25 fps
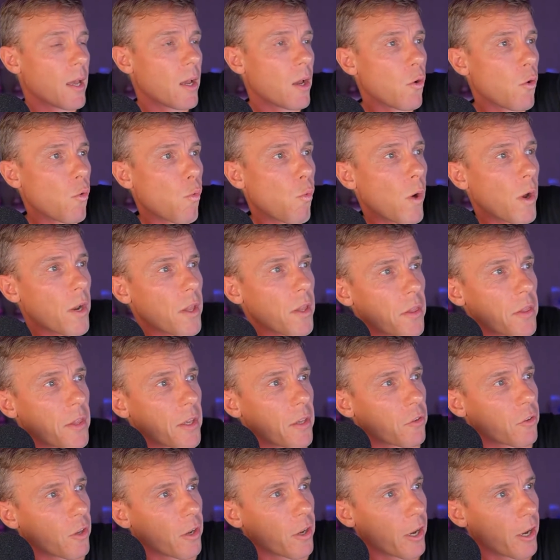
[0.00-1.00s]
One of the
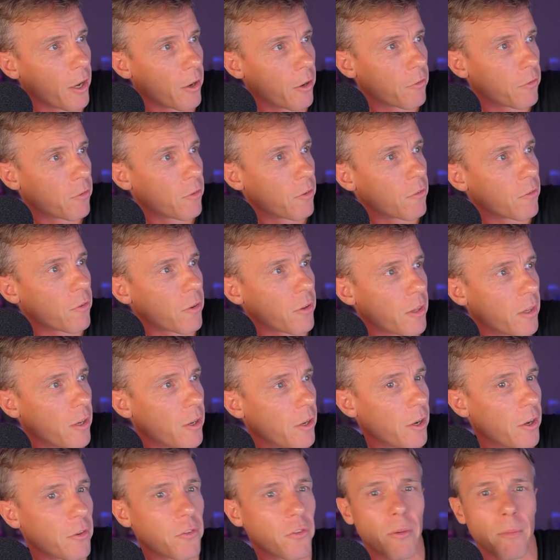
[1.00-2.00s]
things I noticed, just looking at the
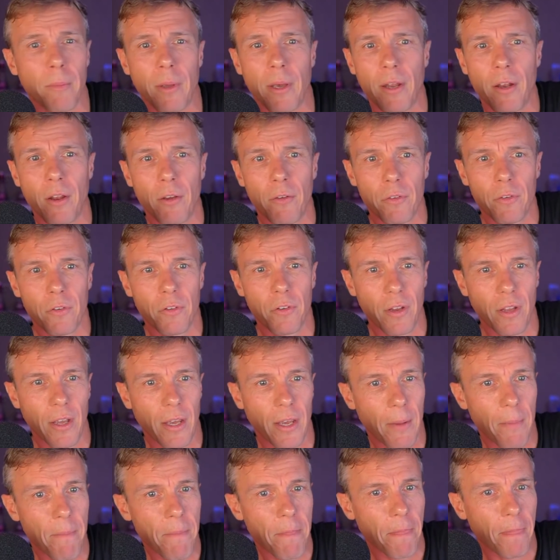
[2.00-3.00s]
notes I made over
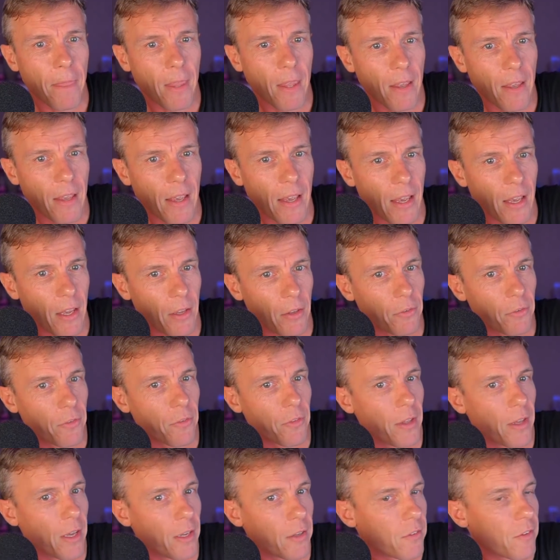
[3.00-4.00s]
today, is
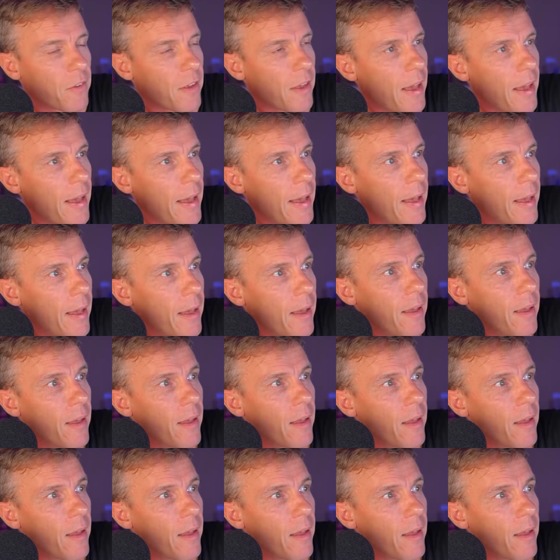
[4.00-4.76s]
that I'm